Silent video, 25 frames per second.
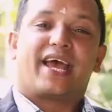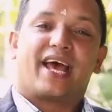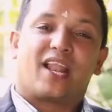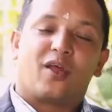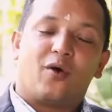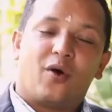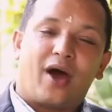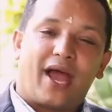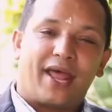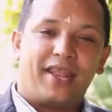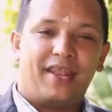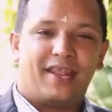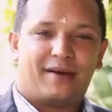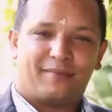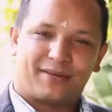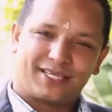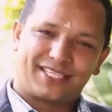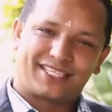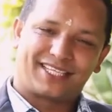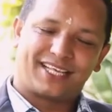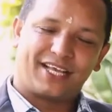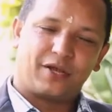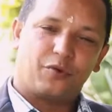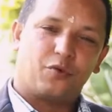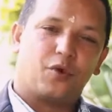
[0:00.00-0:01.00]
Hello and
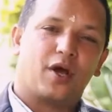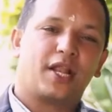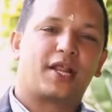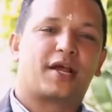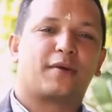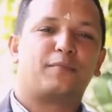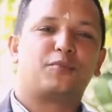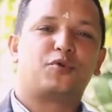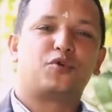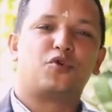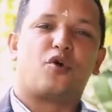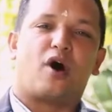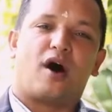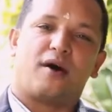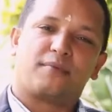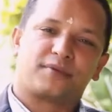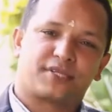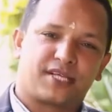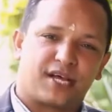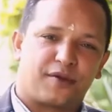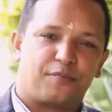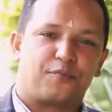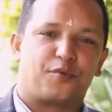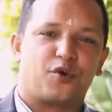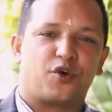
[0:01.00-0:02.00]
namaste. Welcome to
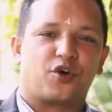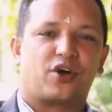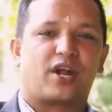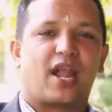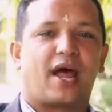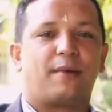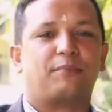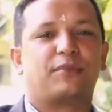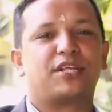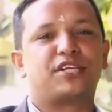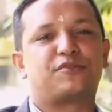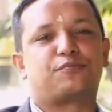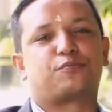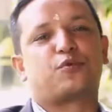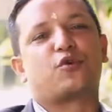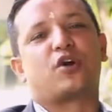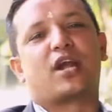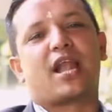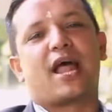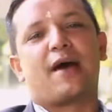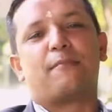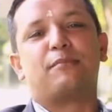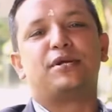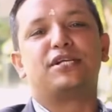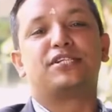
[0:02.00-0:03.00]
Avsar program. This
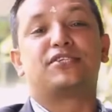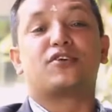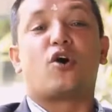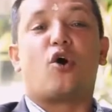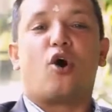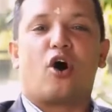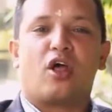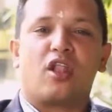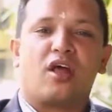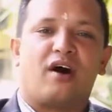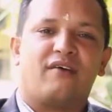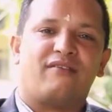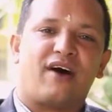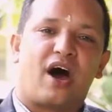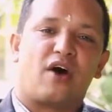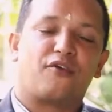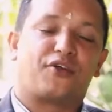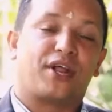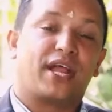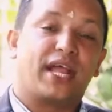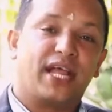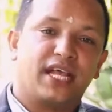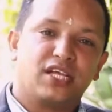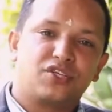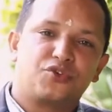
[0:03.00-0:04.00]
program is all about
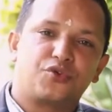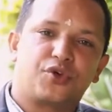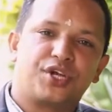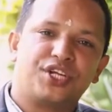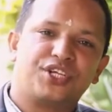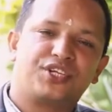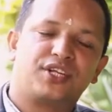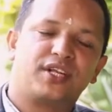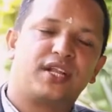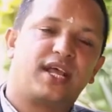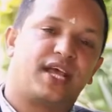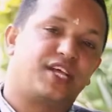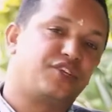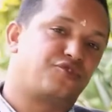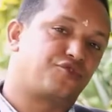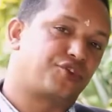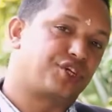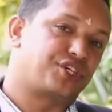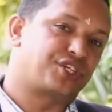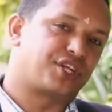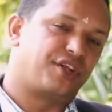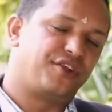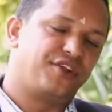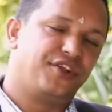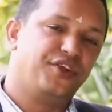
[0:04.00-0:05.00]
education,
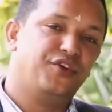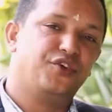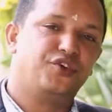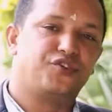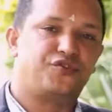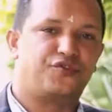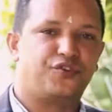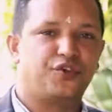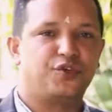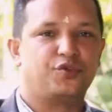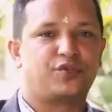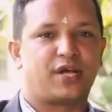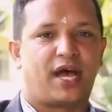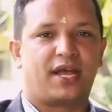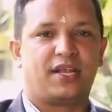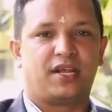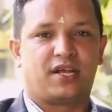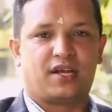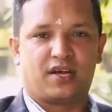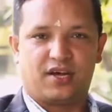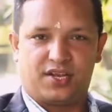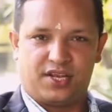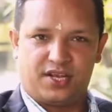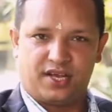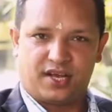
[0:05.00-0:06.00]
educational news, views and
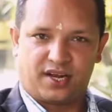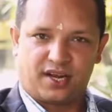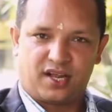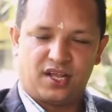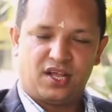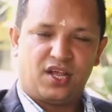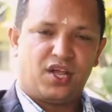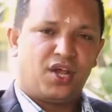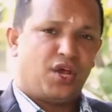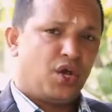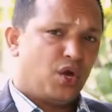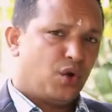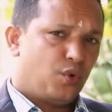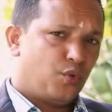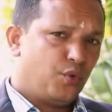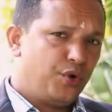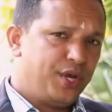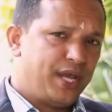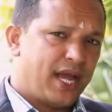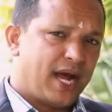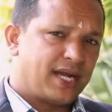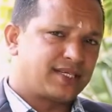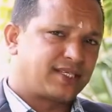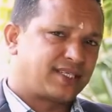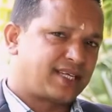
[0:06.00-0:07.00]
career.
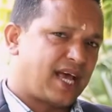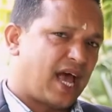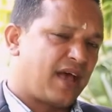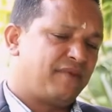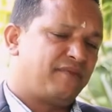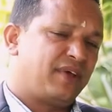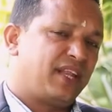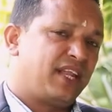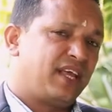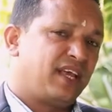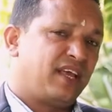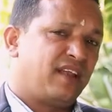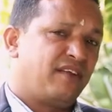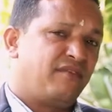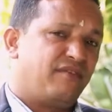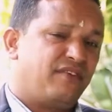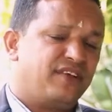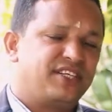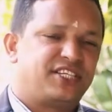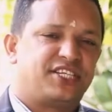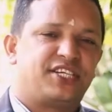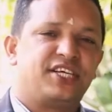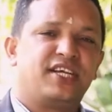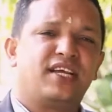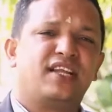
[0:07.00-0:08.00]
We are time and again
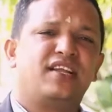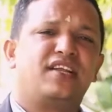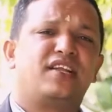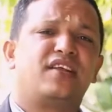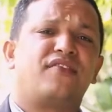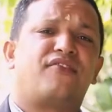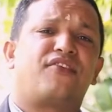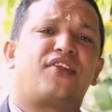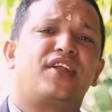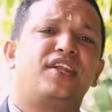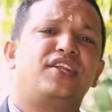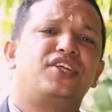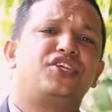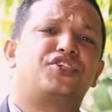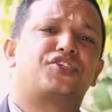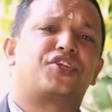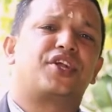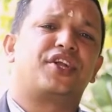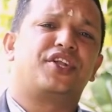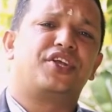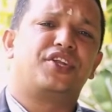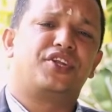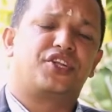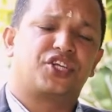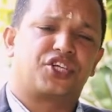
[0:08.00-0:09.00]
visiting in different
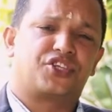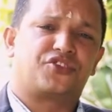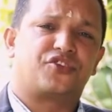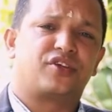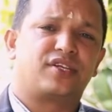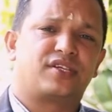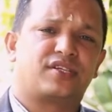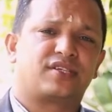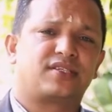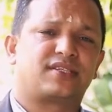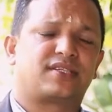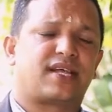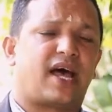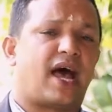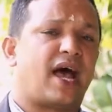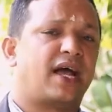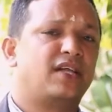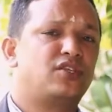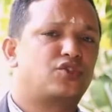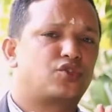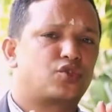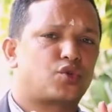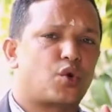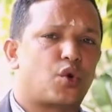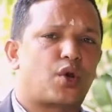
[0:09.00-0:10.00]
study destinations
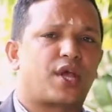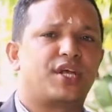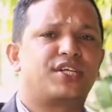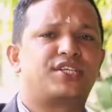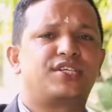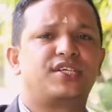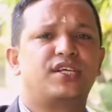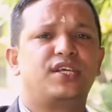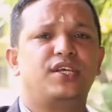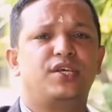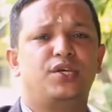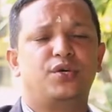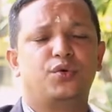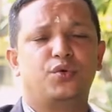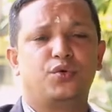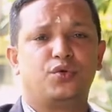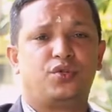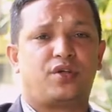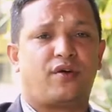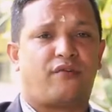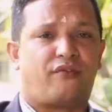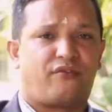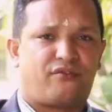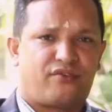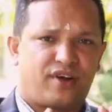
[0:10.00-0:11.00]
and showcasing you
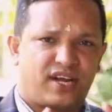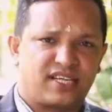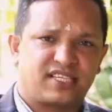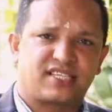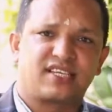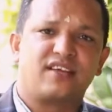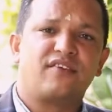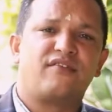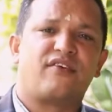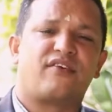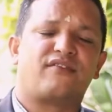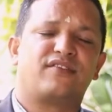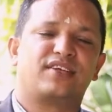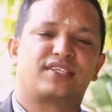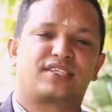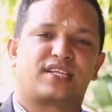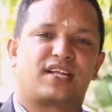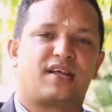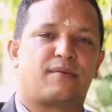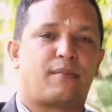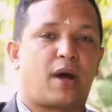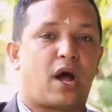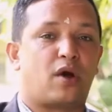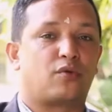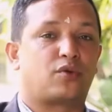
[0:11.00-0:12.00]
the fresh information
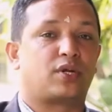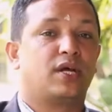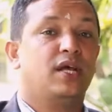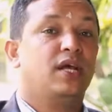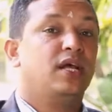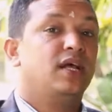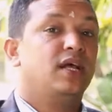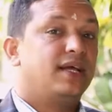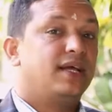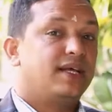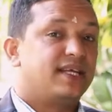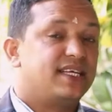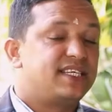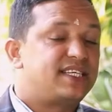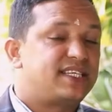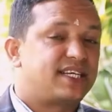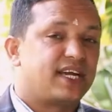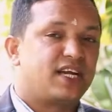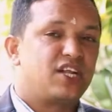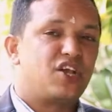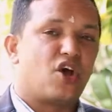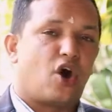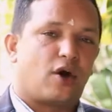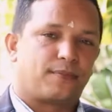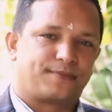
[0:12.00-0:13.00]
about
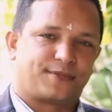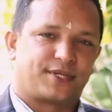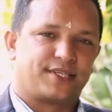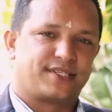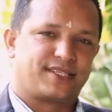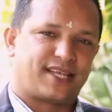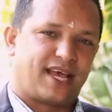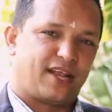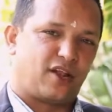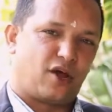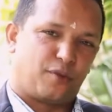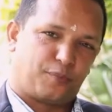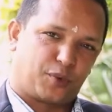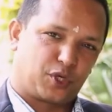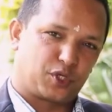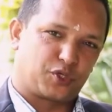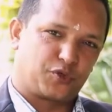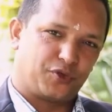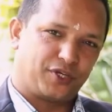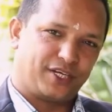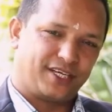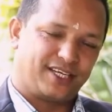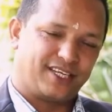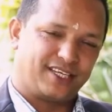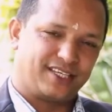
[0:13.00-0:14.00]
study options and
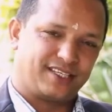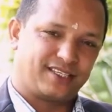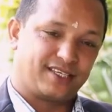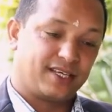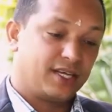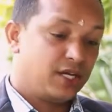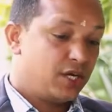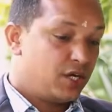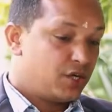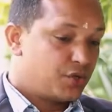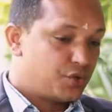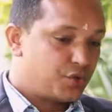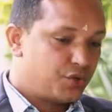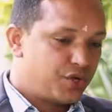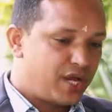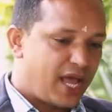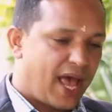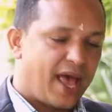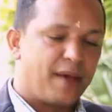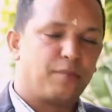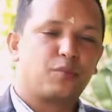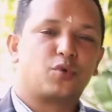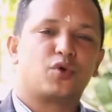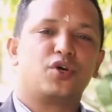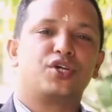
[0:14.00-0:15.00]
opportunities. Today
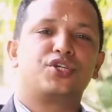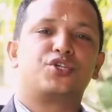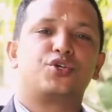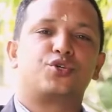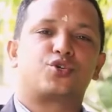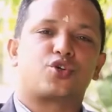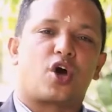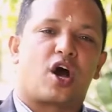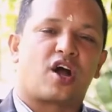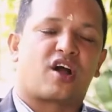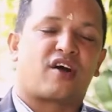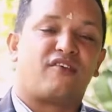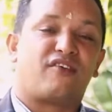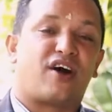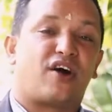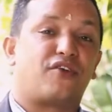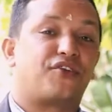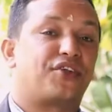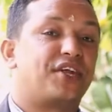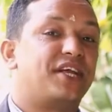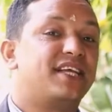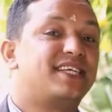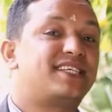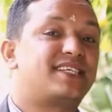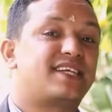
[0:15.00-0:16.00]
I am going to talk about
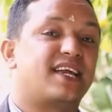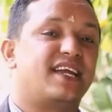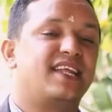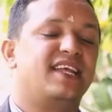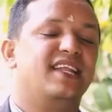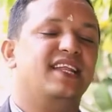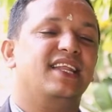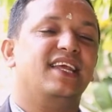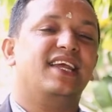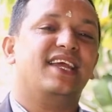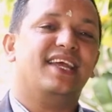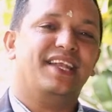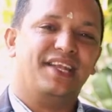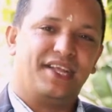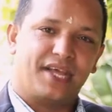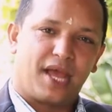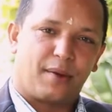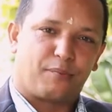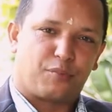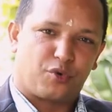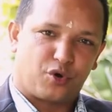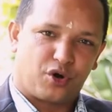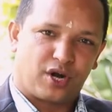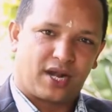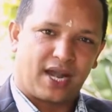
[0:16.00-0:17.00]
Study in India
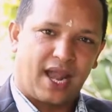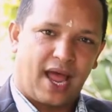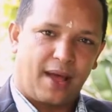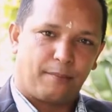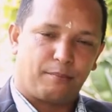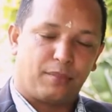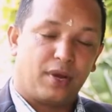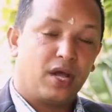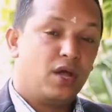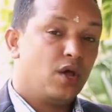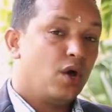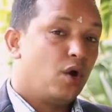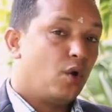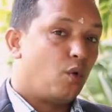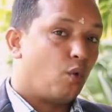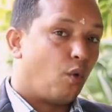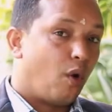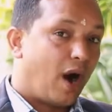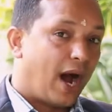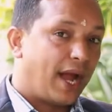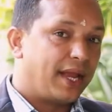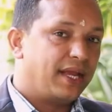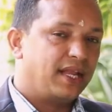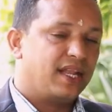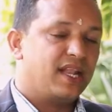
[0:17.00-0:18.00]
program.
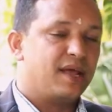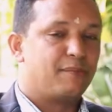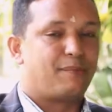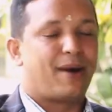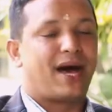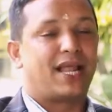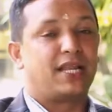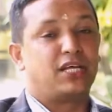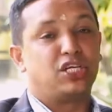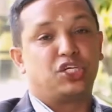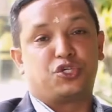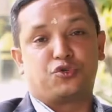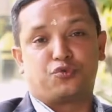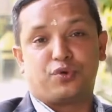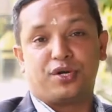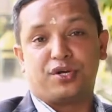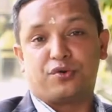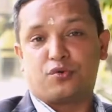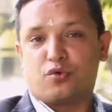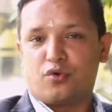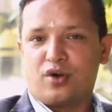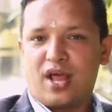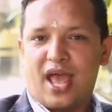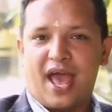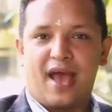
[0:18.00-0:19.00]
Why Nepali students
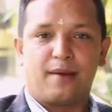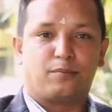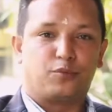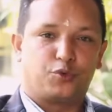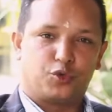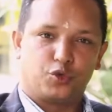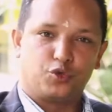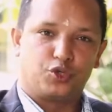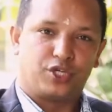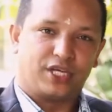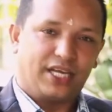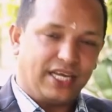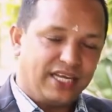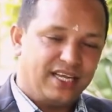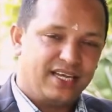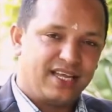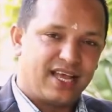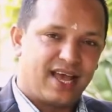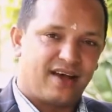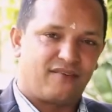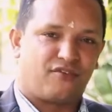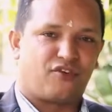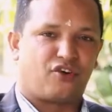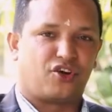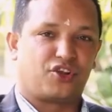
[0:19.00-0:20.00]
could have choose
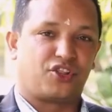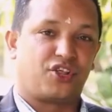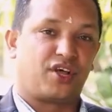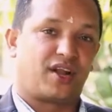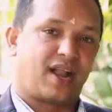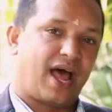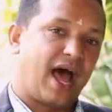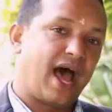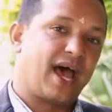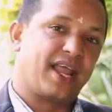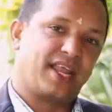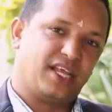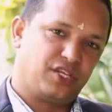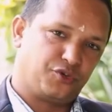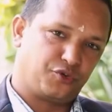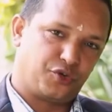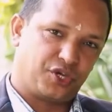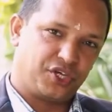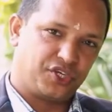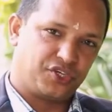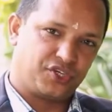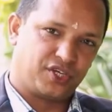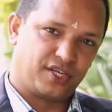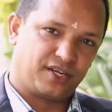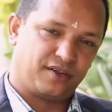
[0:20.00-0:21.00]
India for their higher
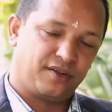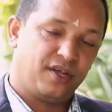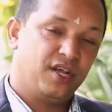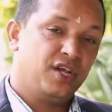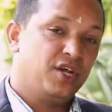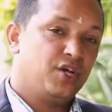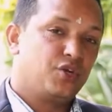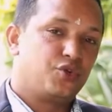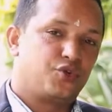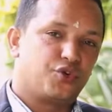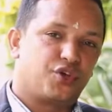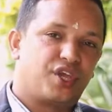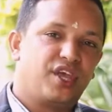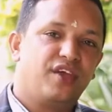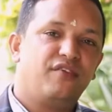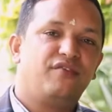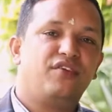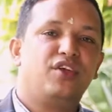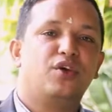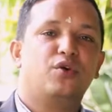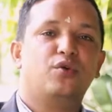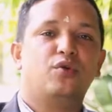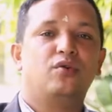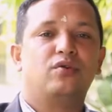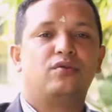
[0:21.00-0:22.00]
education. To give
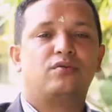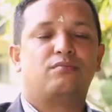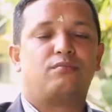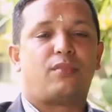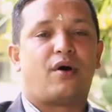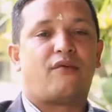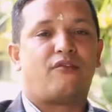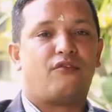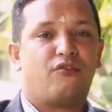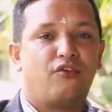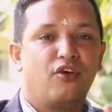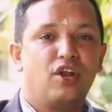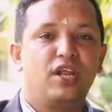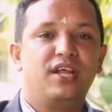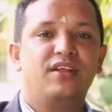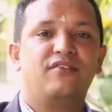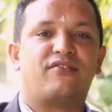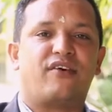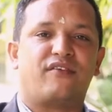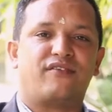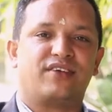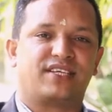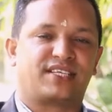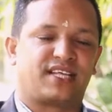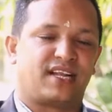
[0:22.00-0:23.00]
you full
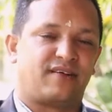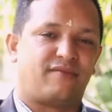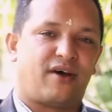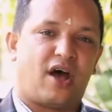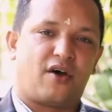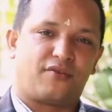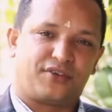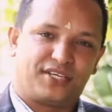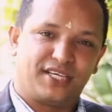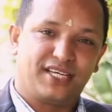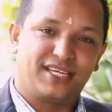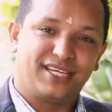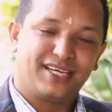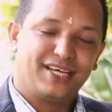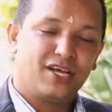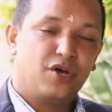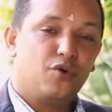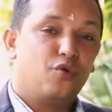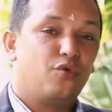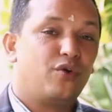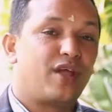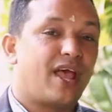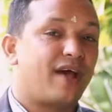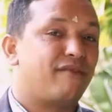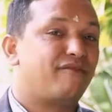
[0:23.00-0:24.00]
information about it,
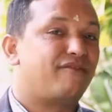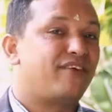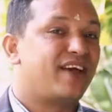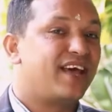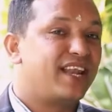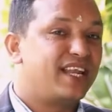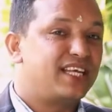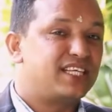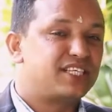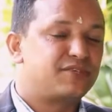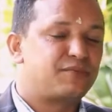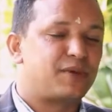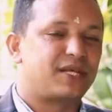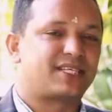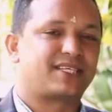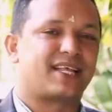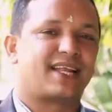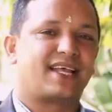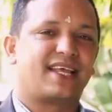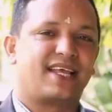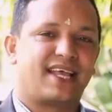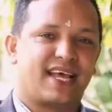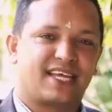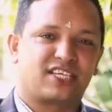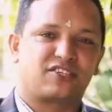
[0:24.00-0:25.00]
we have very special
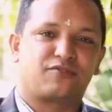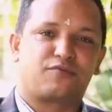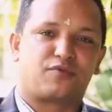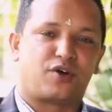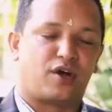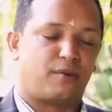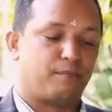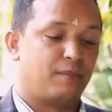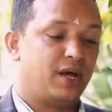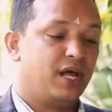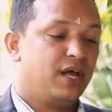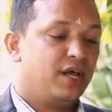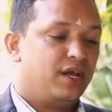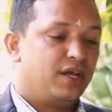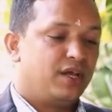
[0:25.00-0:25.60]
guest from